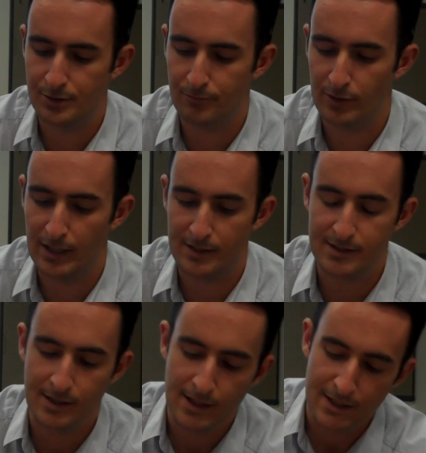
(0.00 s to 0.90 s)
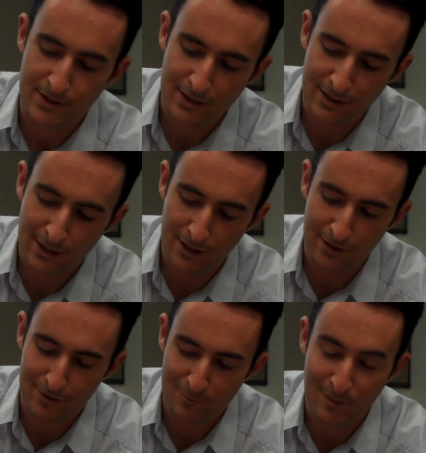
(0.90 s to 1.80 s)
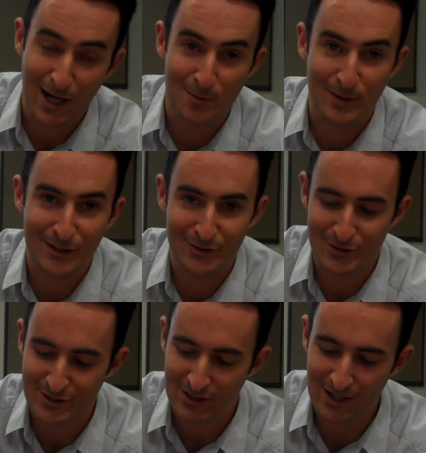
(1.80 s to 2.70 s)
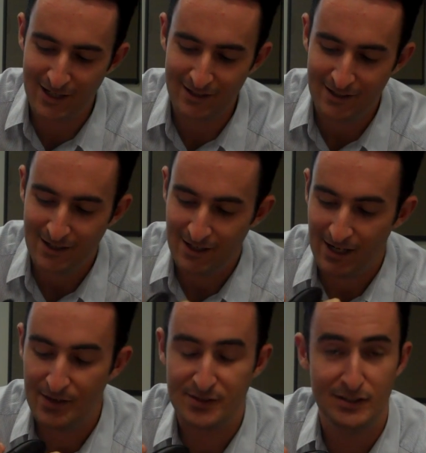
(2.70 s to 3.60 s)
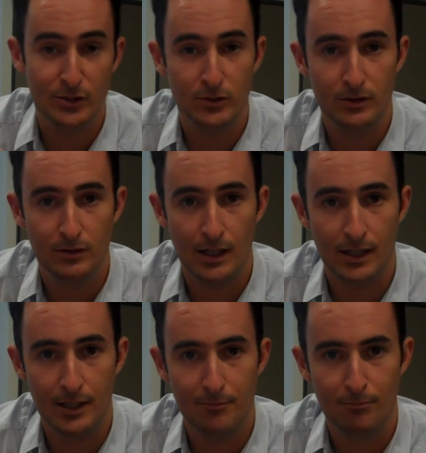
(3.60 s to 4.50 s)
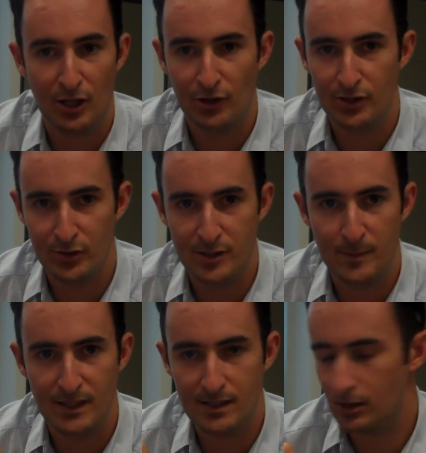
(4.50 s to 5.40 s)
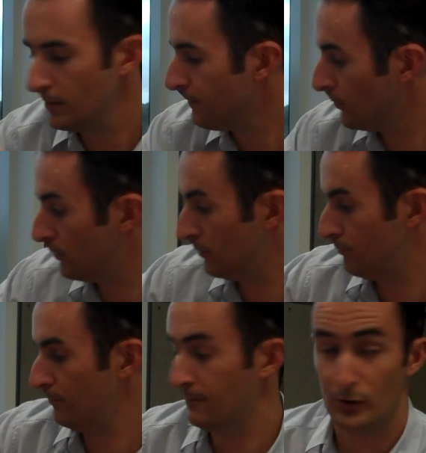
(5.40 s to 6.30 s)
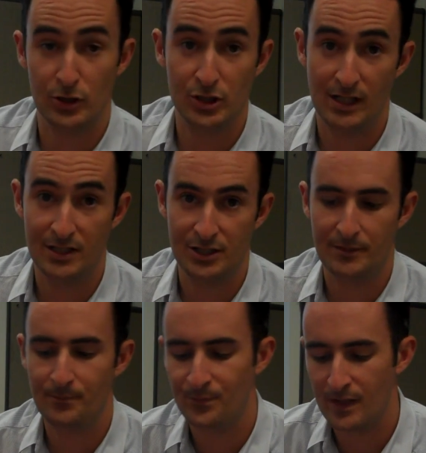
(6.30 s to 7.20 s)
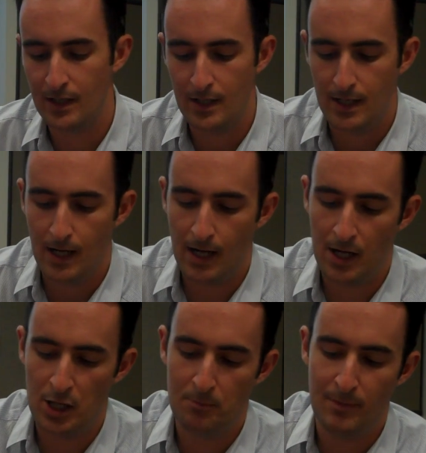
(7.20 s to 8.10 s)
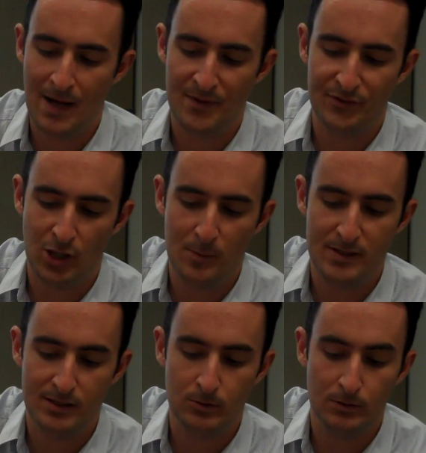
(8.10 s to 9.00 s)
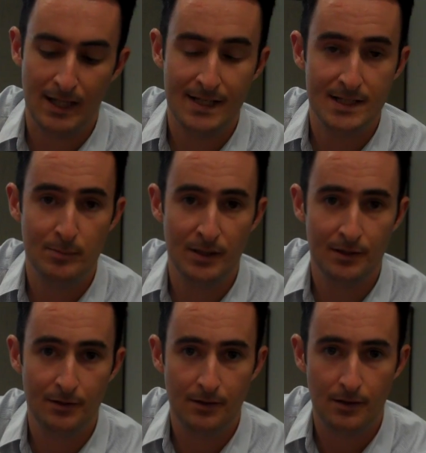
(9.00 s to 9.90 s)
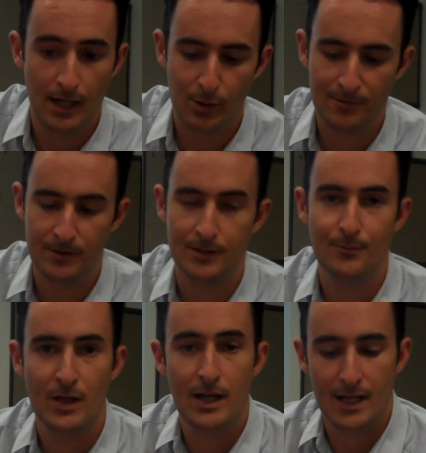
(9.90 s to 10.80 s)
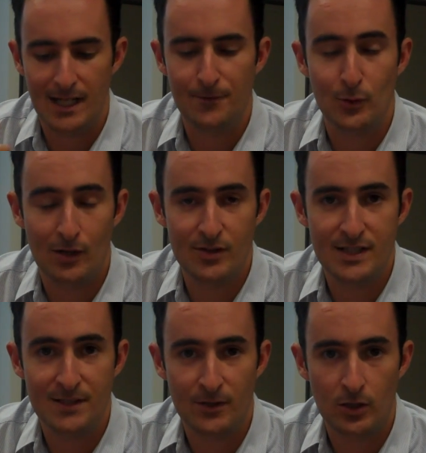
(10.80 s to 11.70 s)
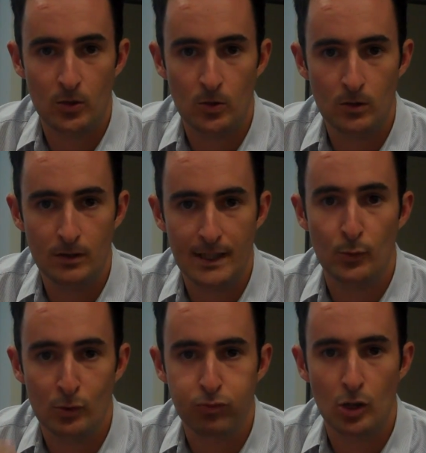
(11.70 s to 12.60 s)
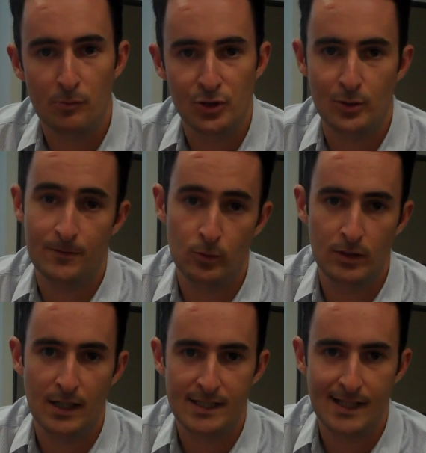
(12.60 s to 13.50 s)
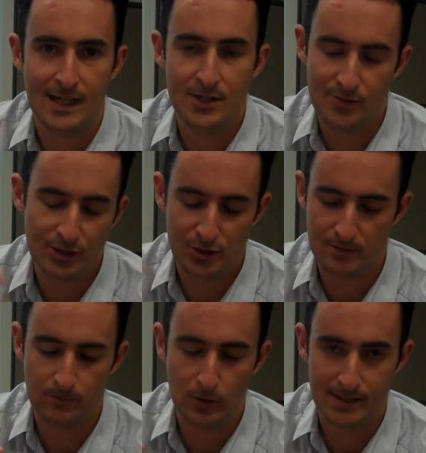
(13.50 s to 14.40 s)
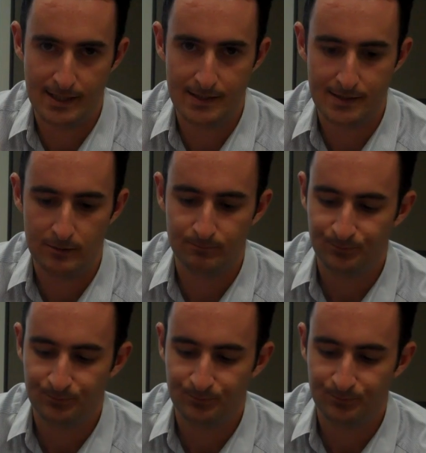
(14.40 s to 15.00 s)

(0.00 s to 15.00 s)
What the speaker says: Relax. The power button on the side, and there's a little micro USB slot for the charging. At the top is a little answer button. However, if you are receiving a call, it will prompt you if you would like to answer. You can just voice answer.